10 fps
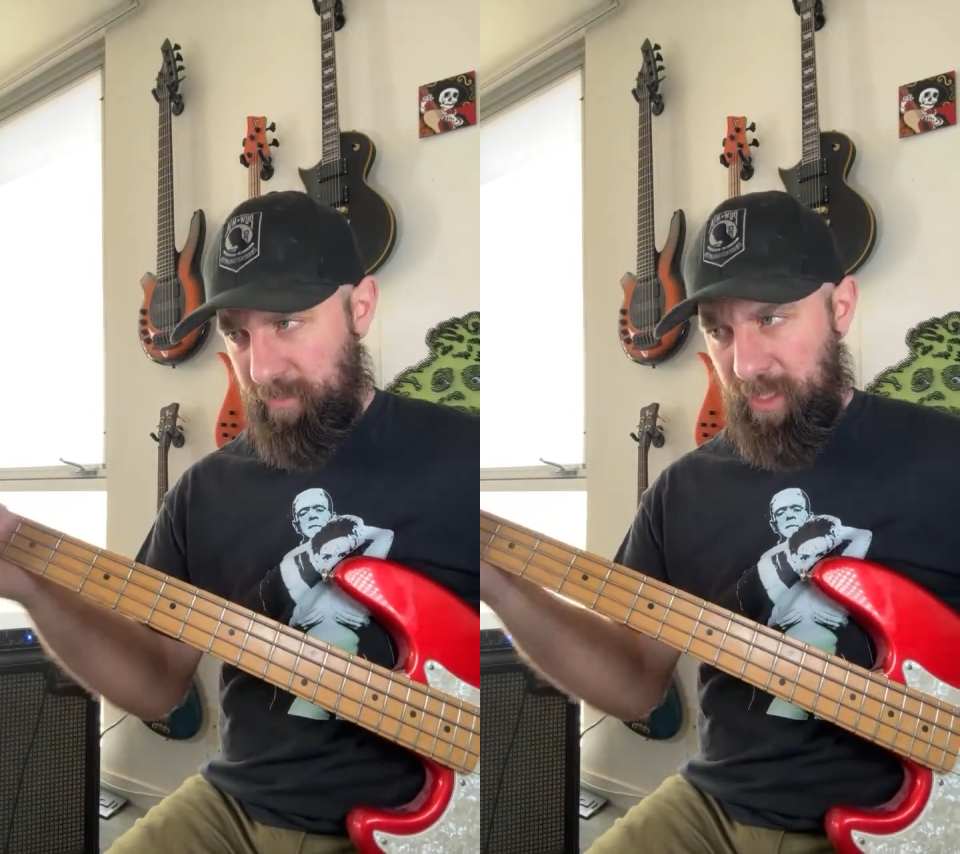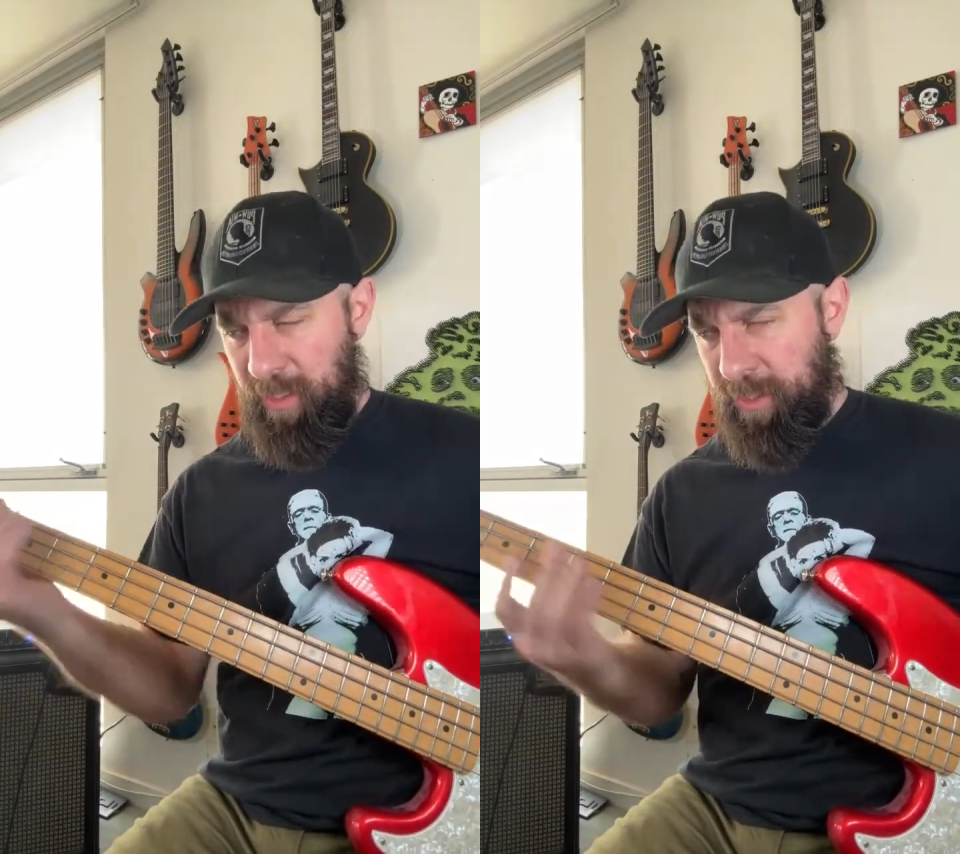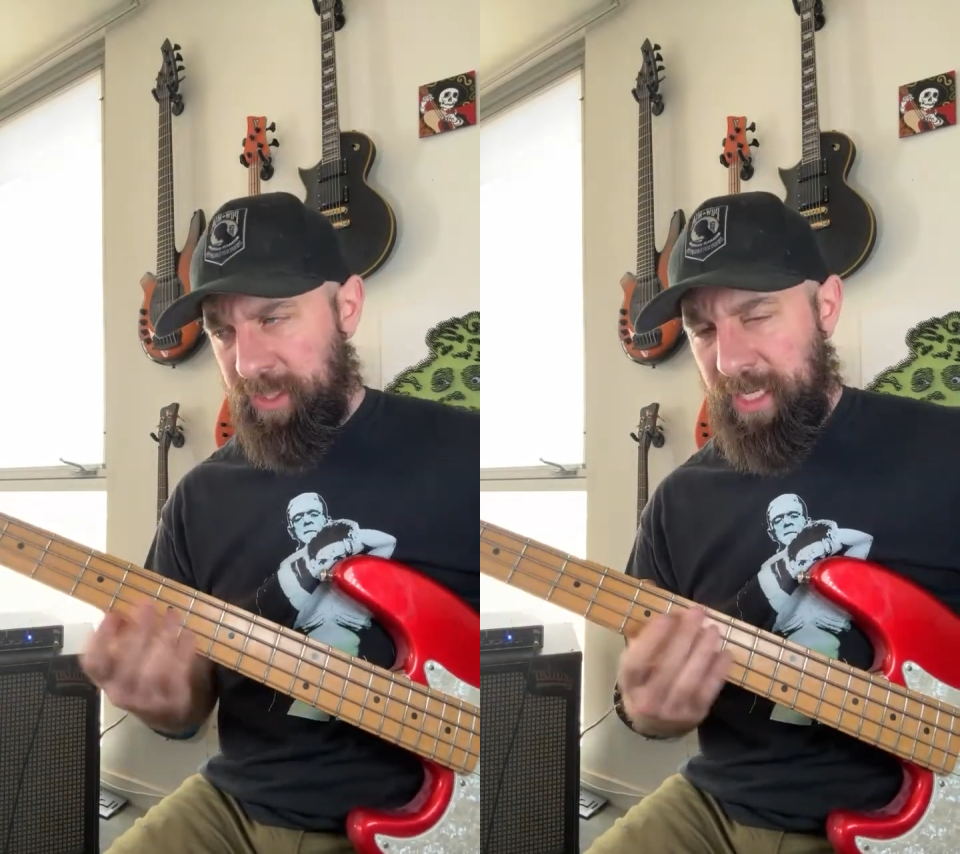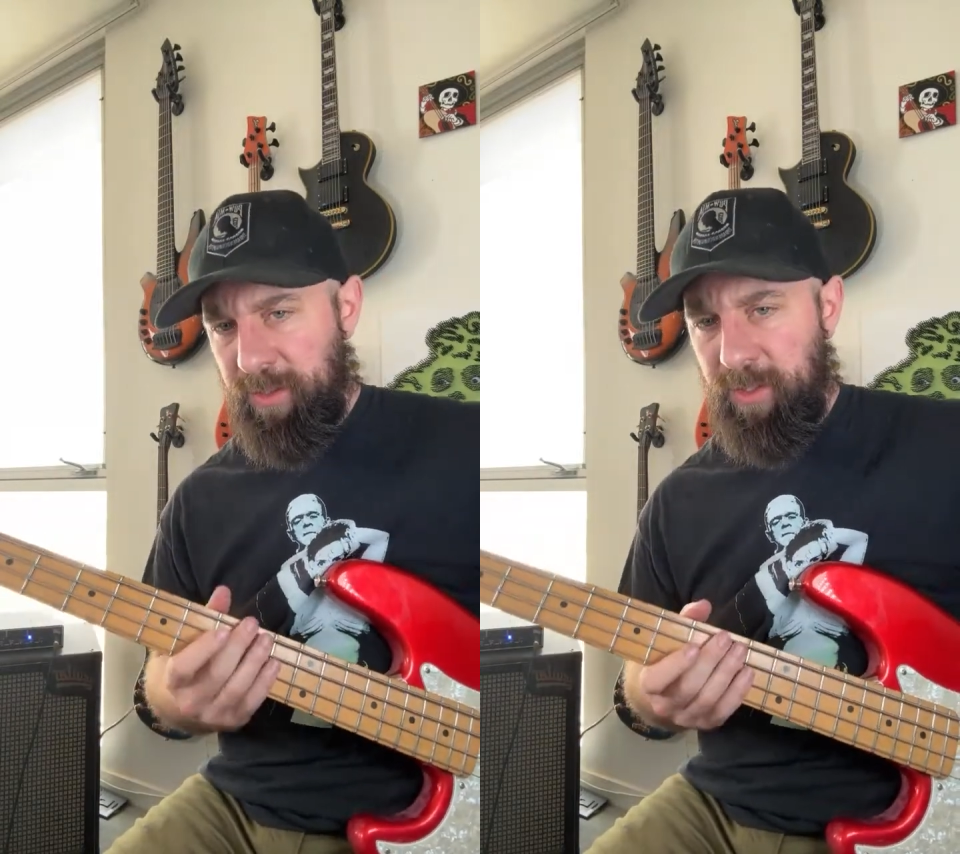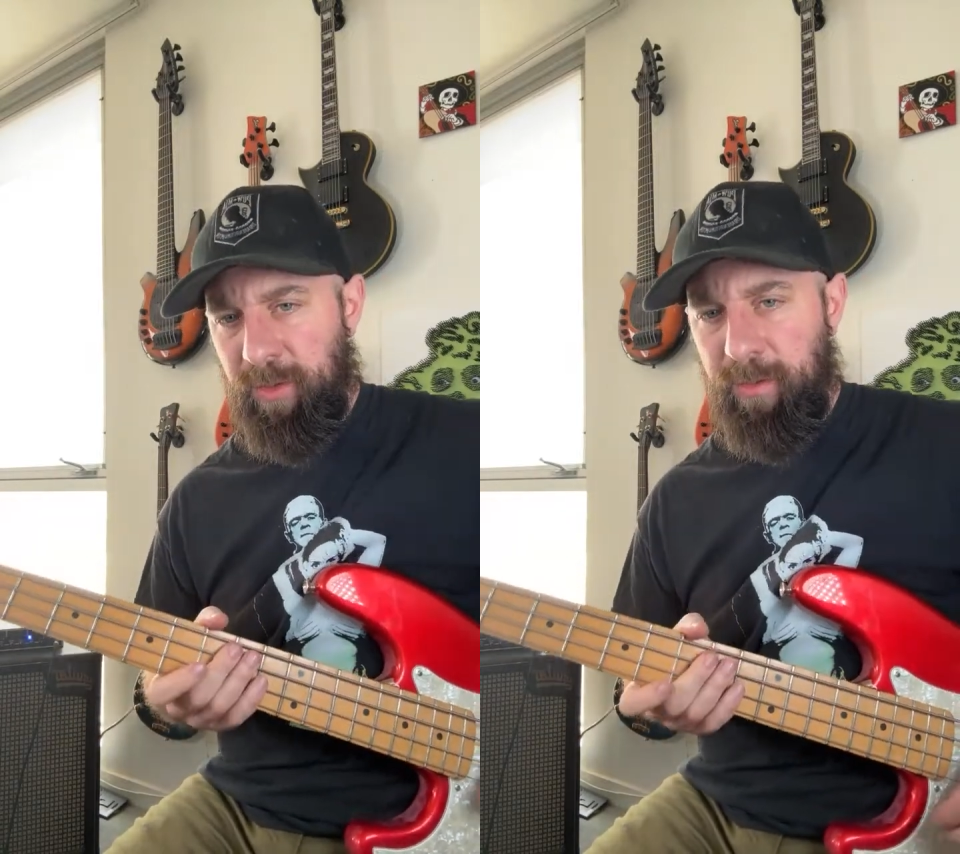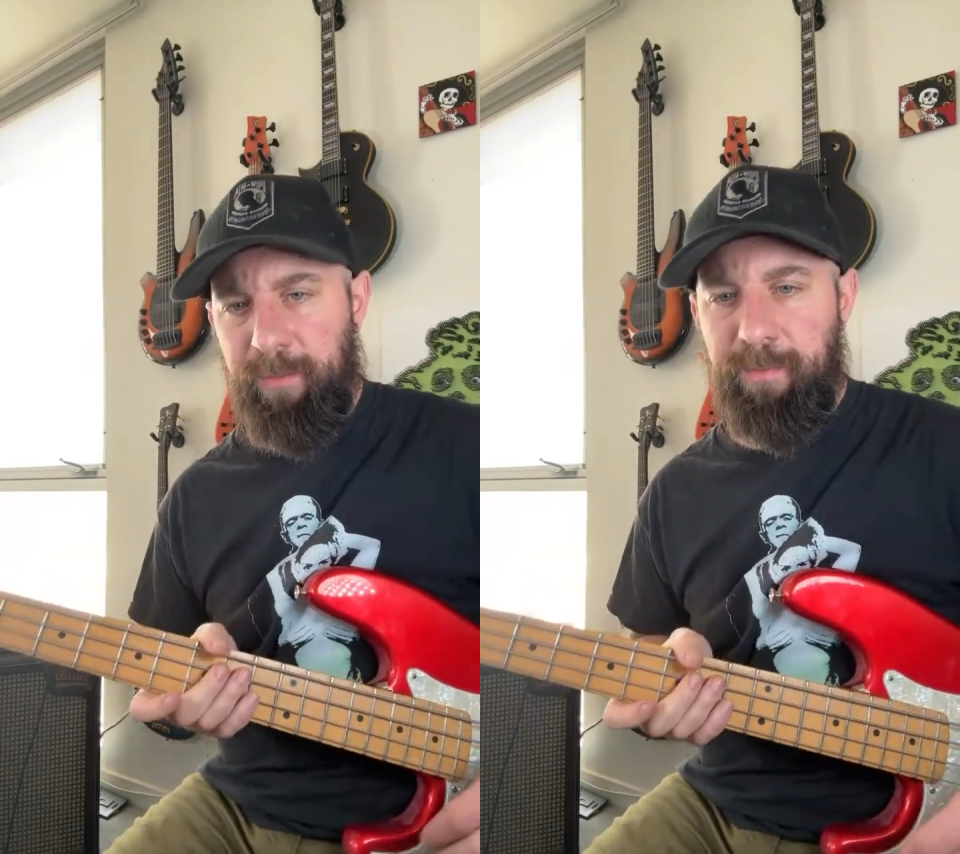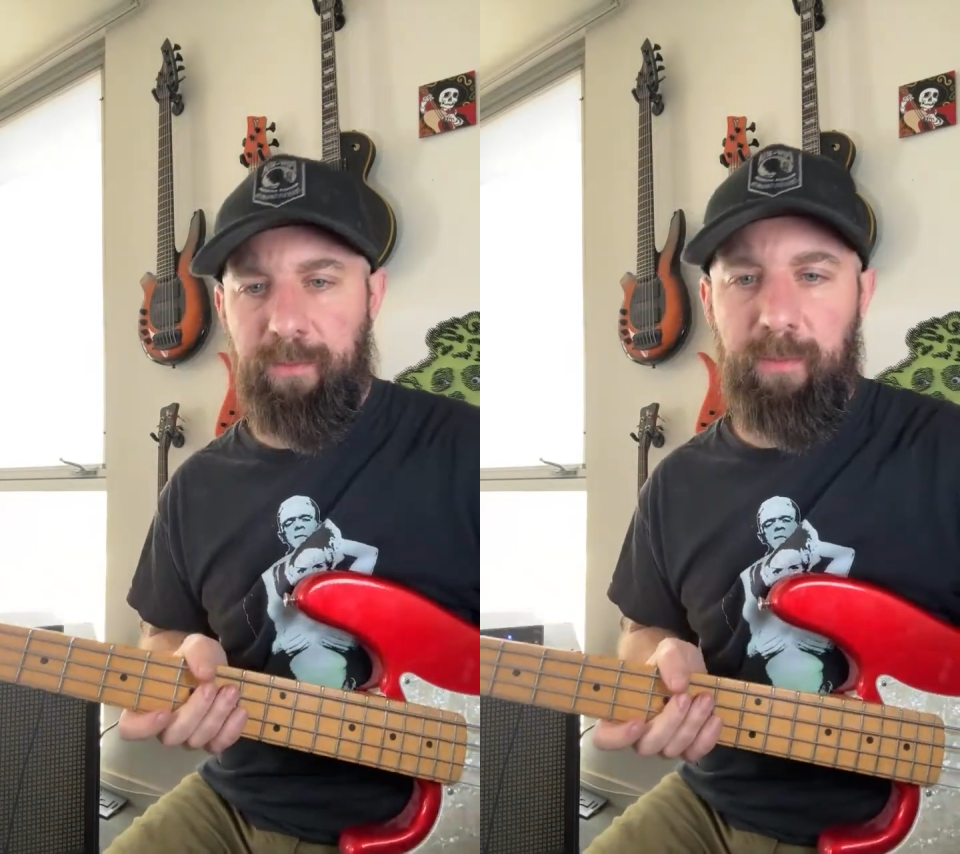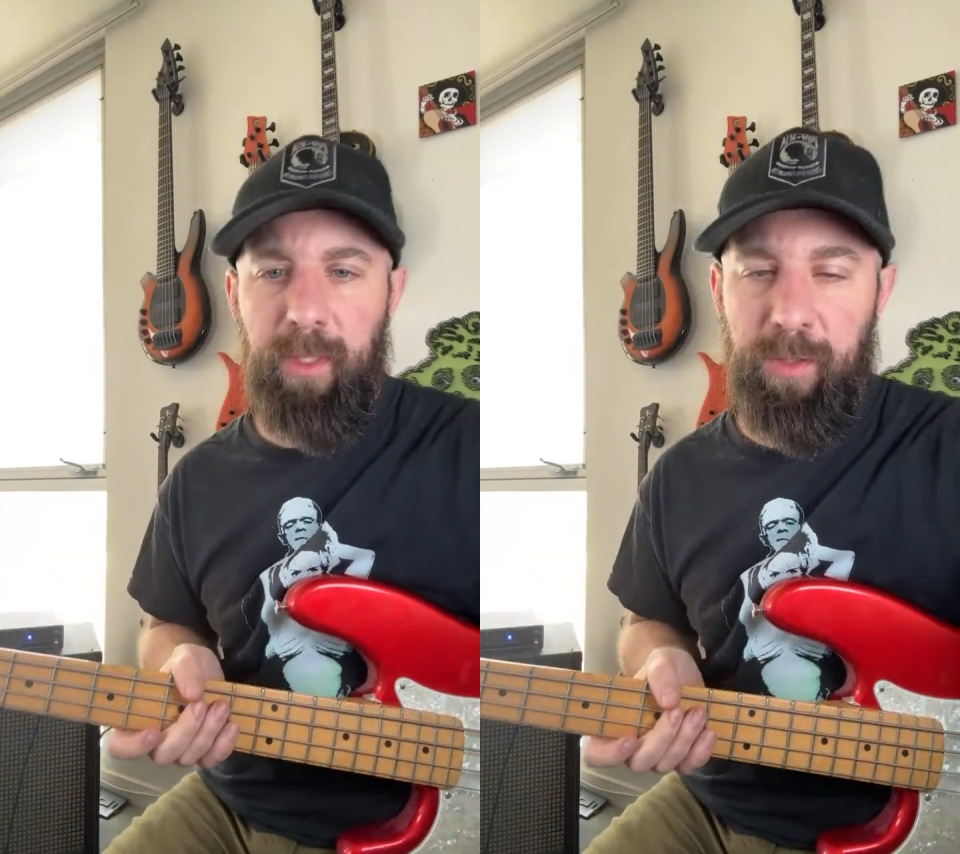It just sounds cool. It's